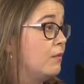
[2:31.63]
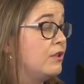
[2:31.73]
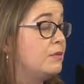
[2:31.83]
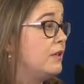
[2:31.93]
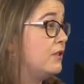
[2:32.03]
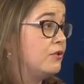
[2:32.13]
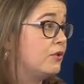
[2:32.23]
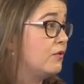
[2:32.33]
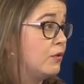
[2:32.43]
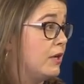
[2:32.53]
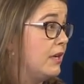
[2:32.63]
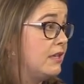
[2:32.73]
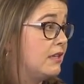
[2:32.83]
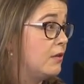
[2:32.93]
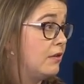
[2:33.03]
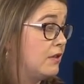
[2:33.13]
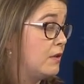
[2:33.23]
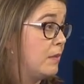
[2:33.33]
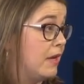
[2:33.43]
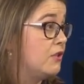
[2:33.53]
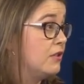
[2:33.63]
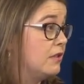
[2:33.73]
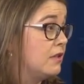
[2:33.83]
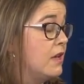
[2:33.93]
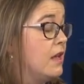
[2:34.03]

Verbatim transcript: which means those are free to the, to the patient.